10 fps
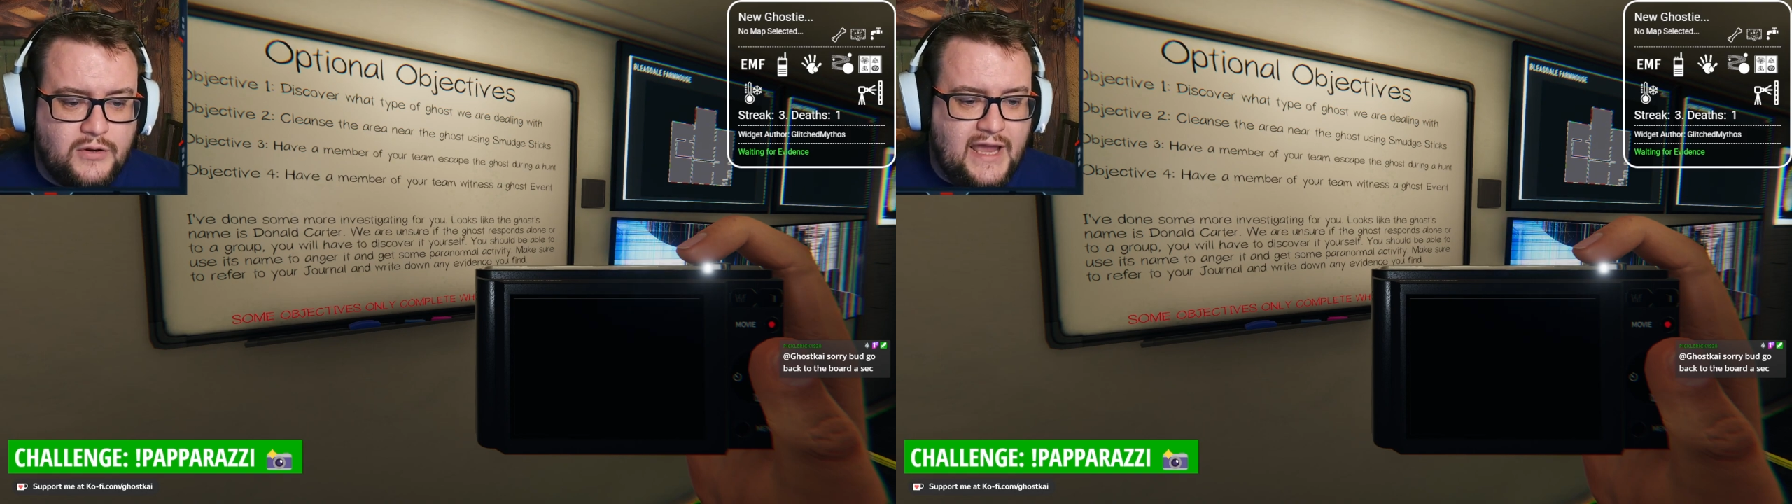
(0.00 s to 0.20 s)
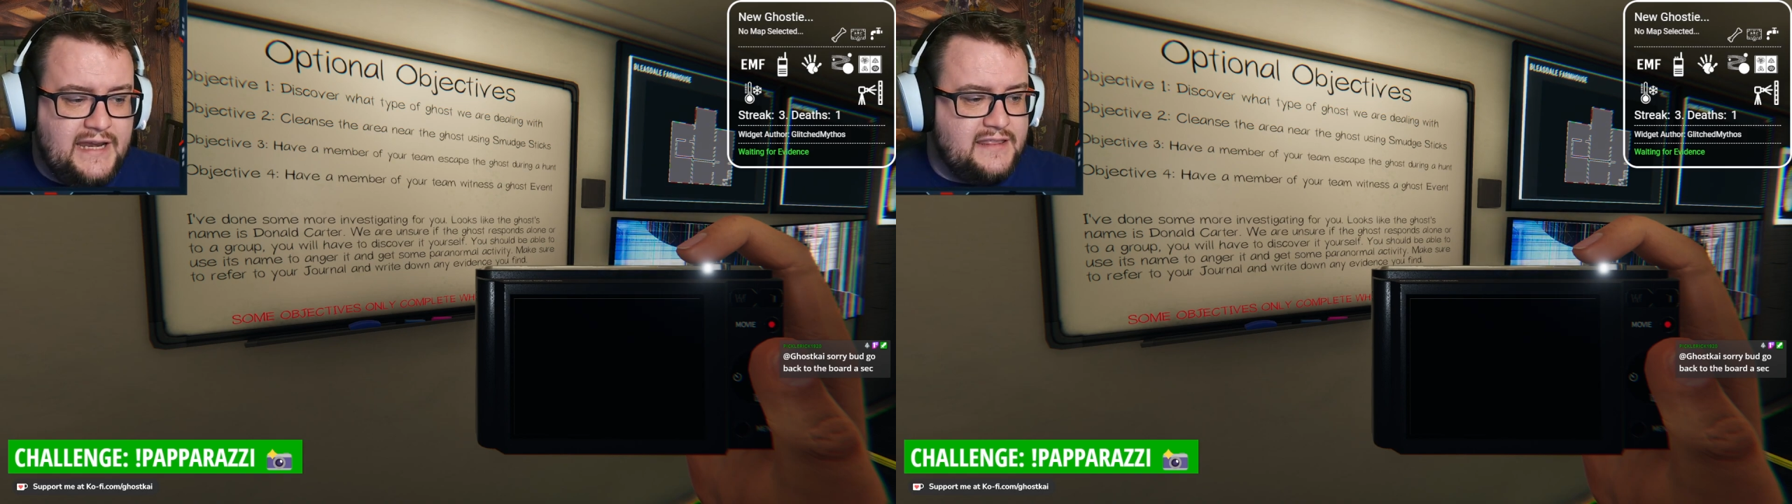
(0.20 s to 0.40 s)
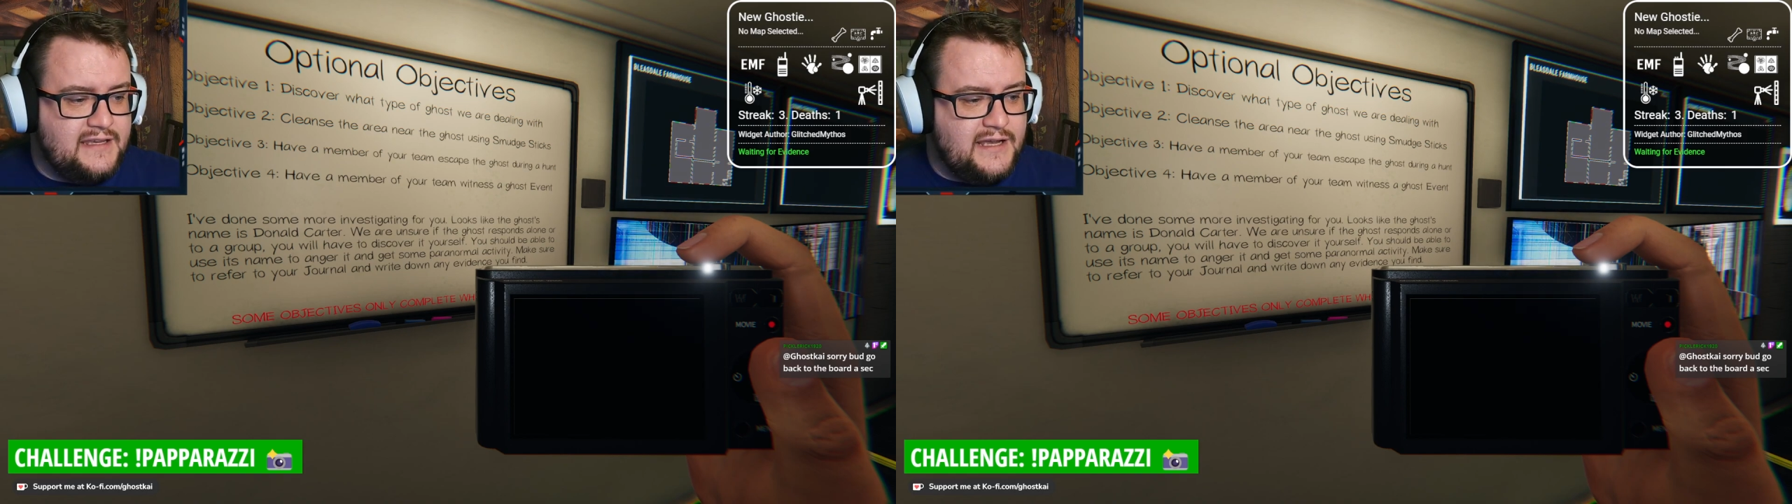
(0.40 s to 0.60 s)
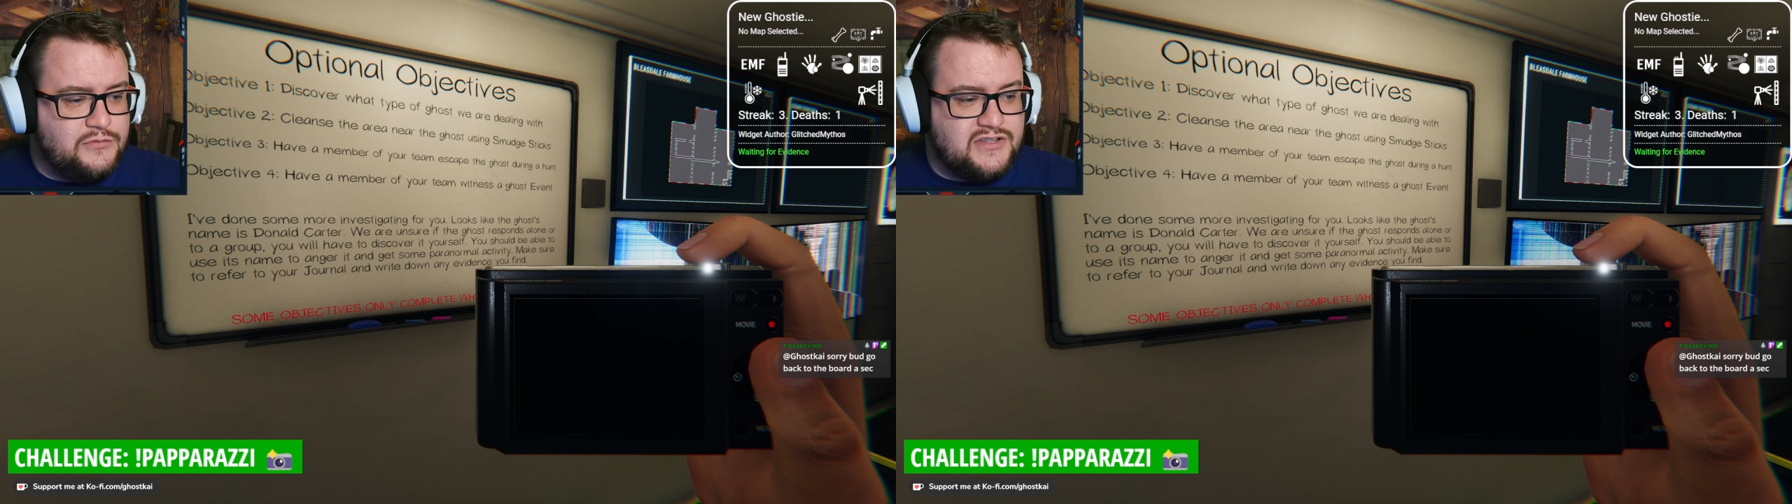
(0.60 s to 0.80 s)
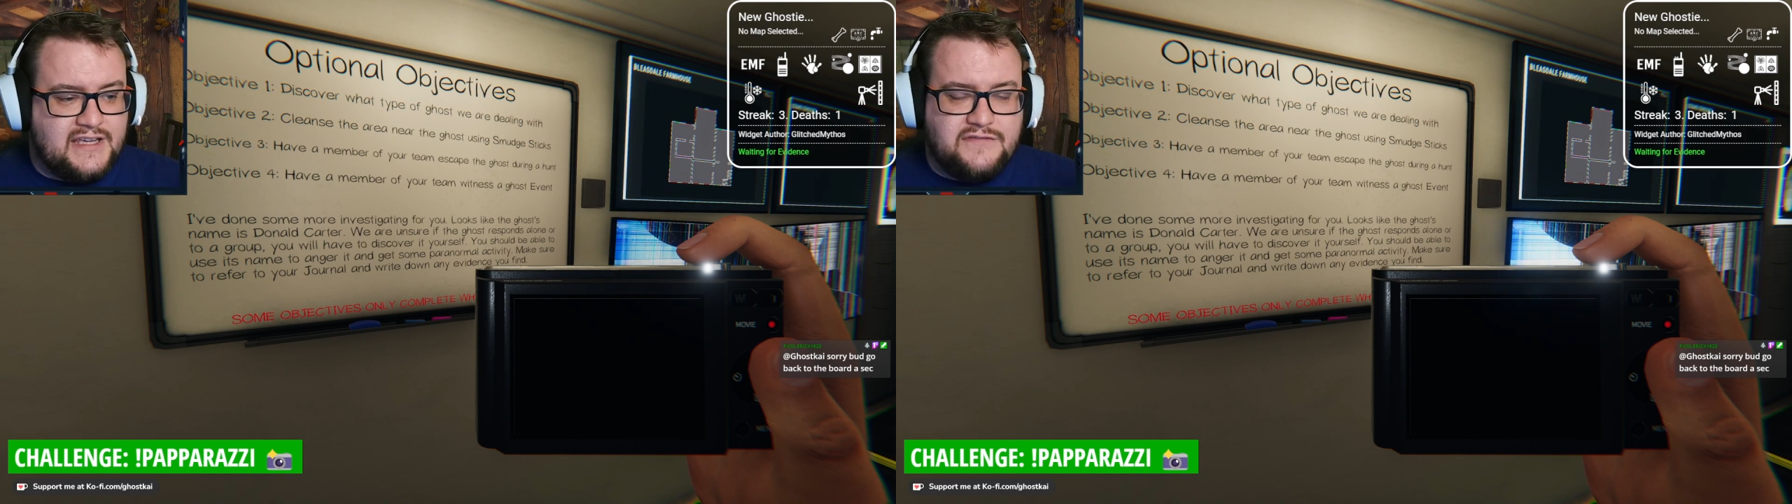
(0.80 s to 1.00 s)
anything
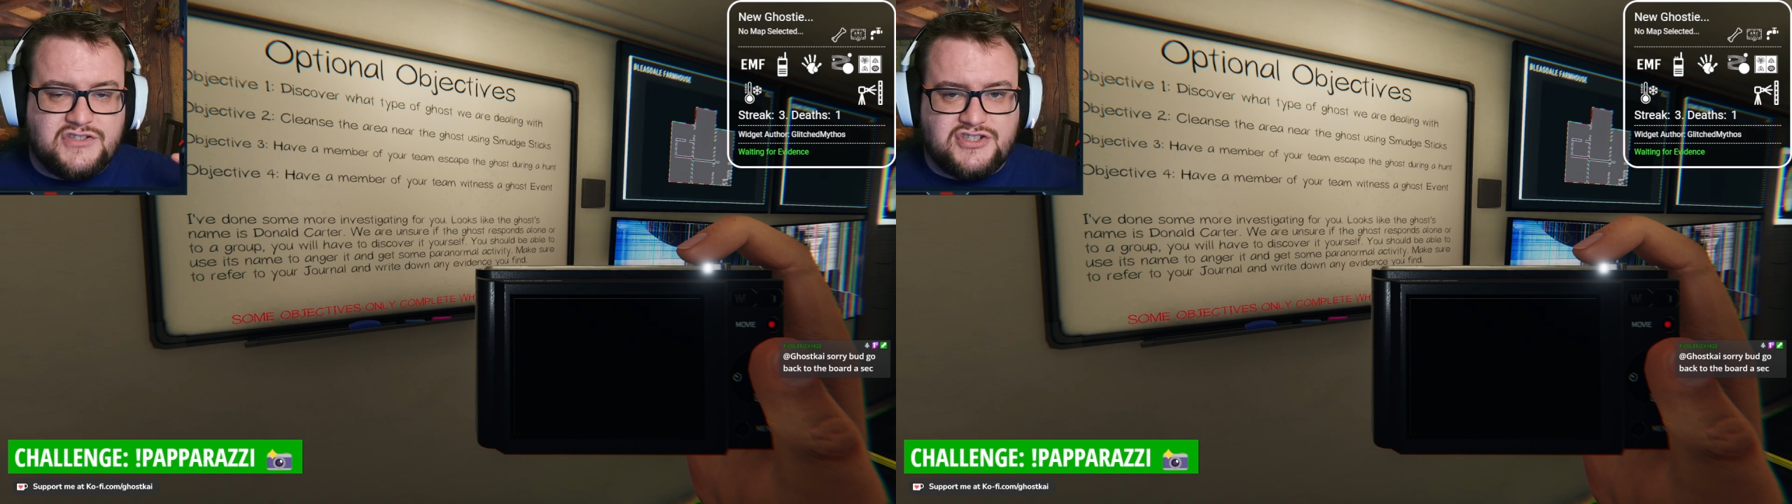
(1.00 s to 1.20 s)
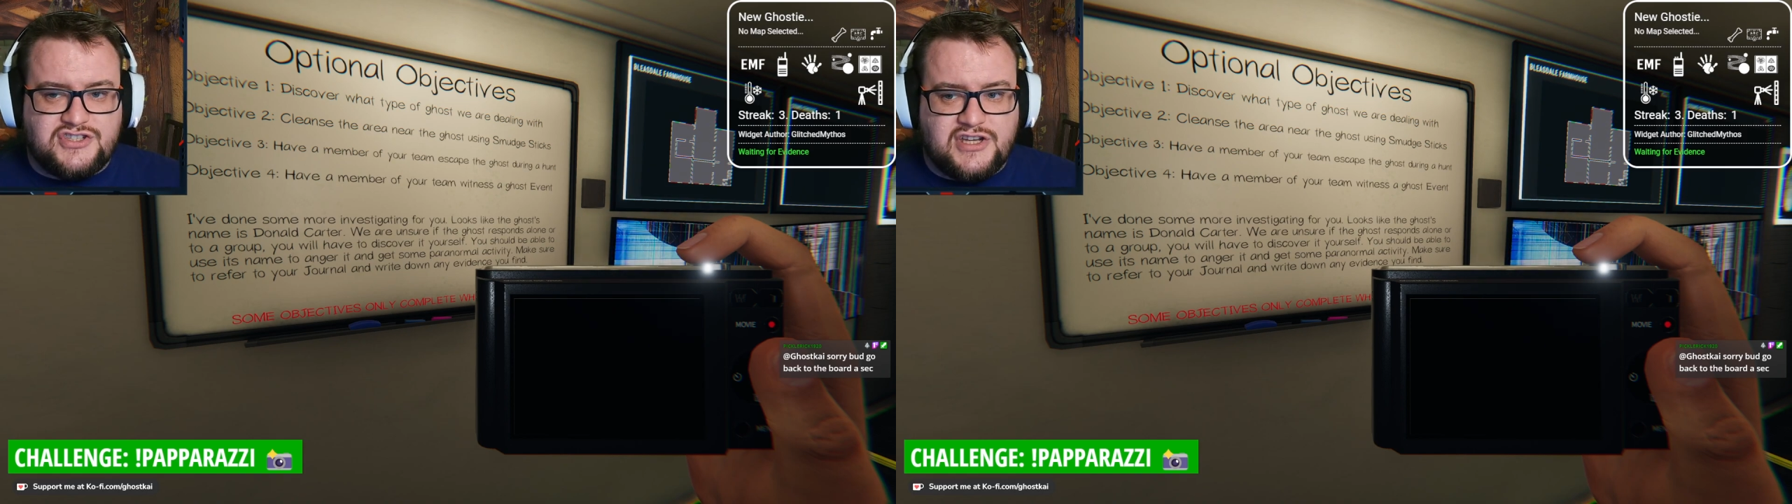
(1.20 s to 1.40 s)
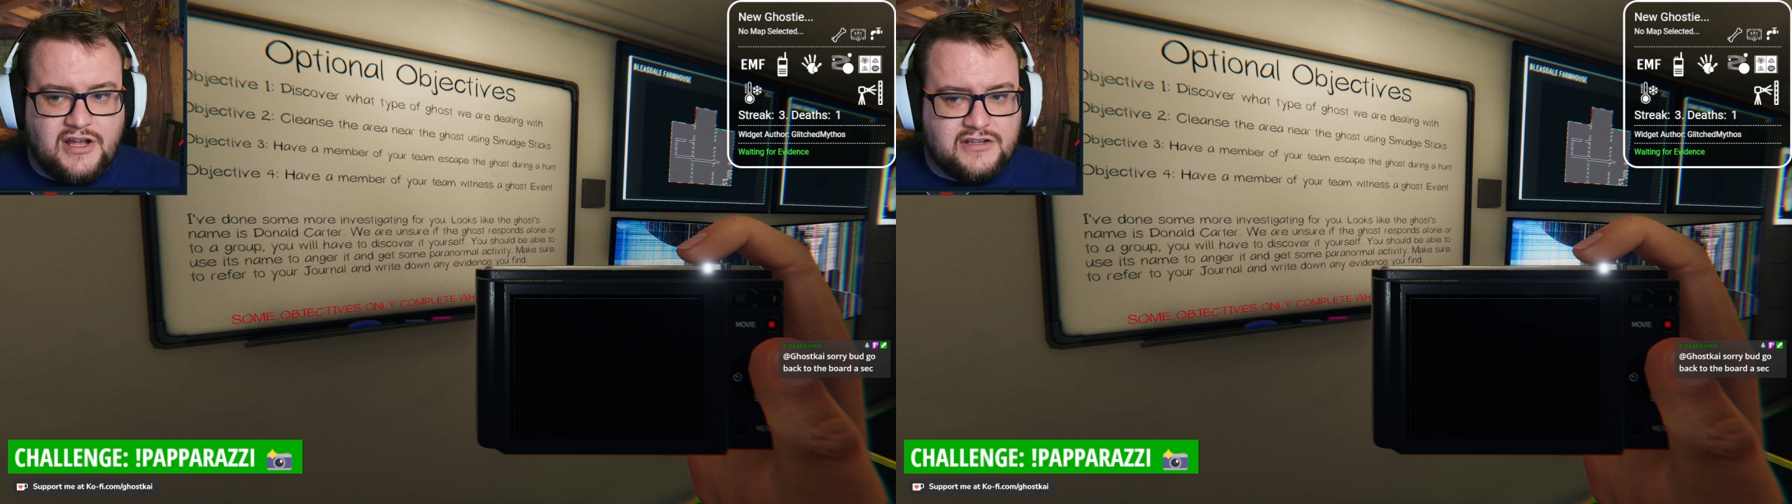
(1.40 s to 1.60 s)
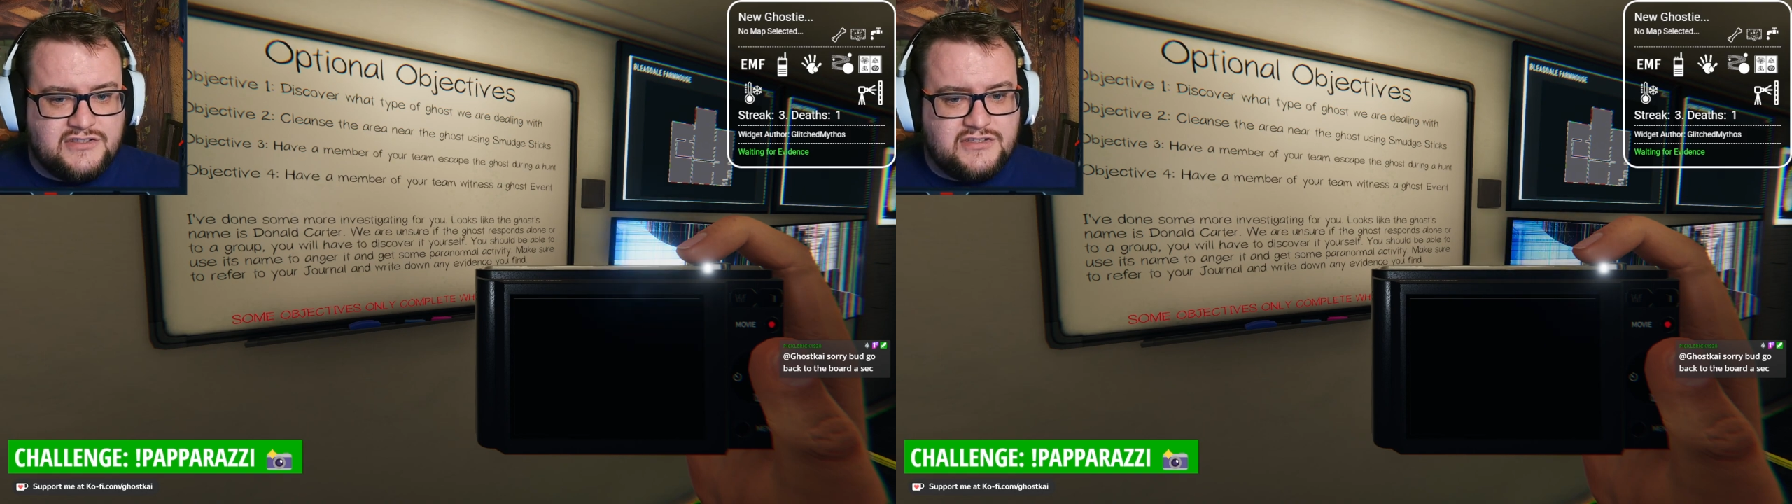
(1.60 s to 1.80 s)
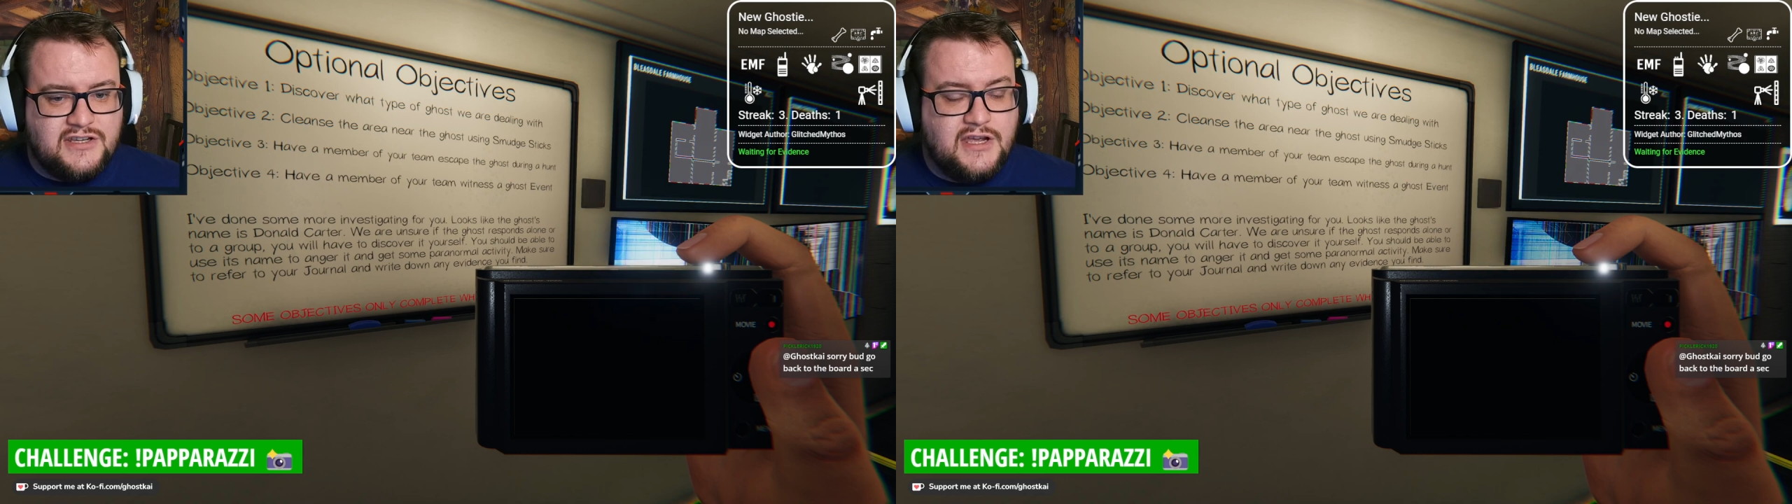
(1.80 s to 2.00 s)
else that gives us
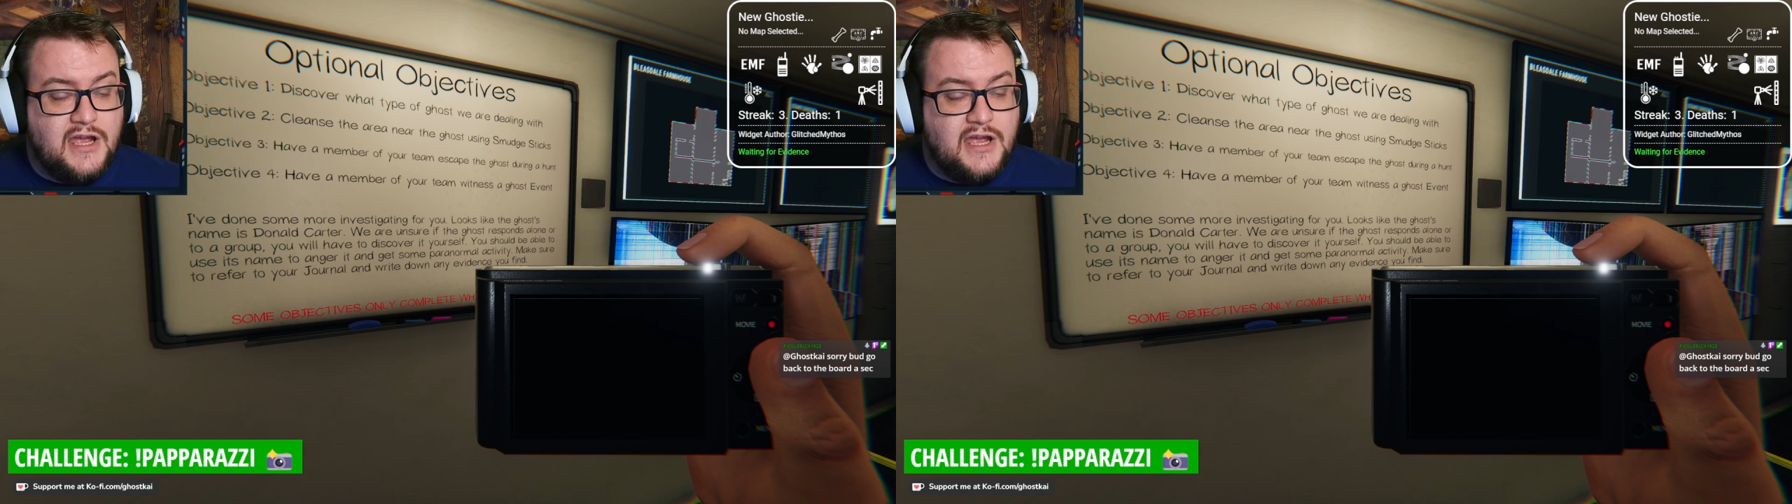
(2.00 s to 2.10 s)
stars,